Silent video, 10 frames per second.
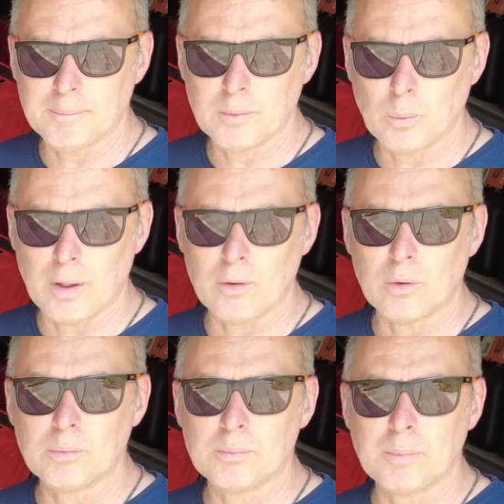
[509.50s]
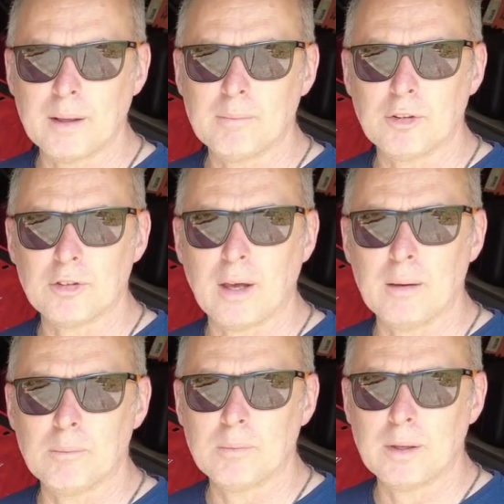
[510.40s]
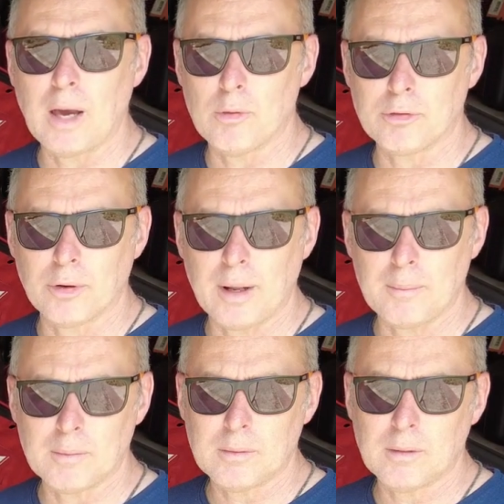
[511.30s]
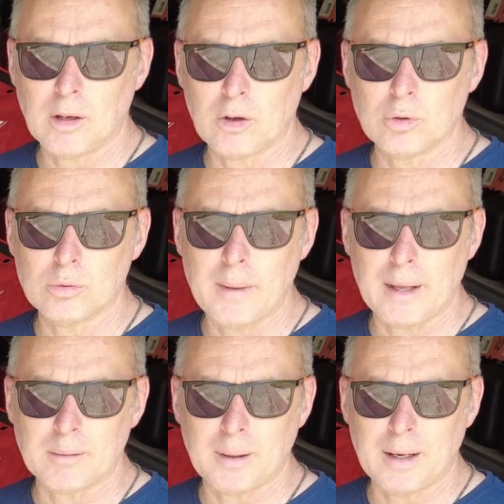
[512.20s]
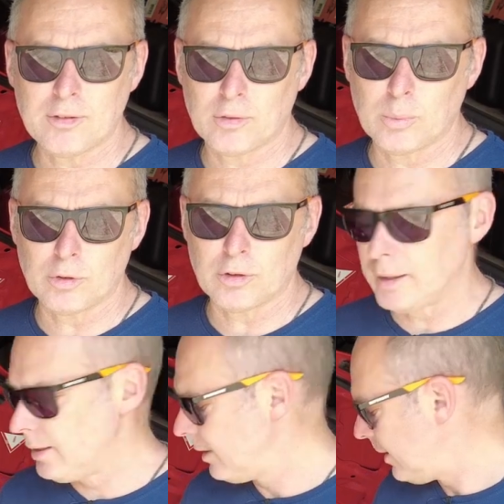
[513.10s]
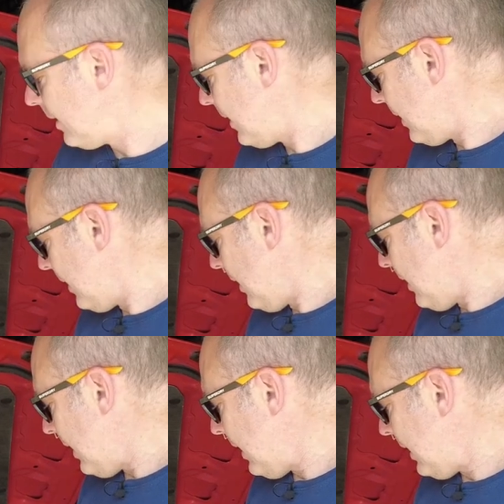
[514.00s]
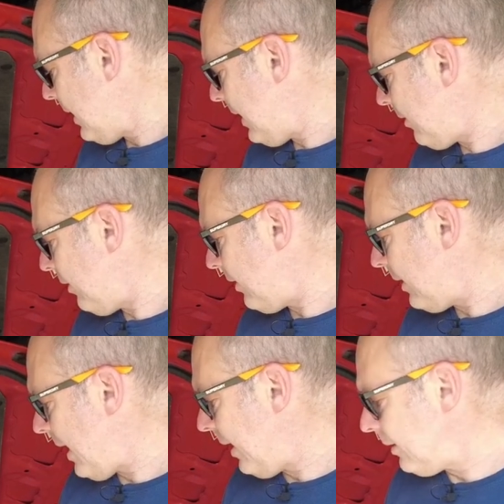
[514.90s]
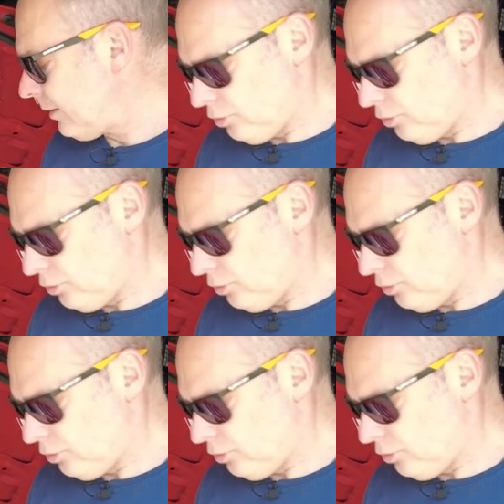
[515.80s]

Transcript: whether it'll be the same going for it up local mountain pass, we'll see. Other than that, it's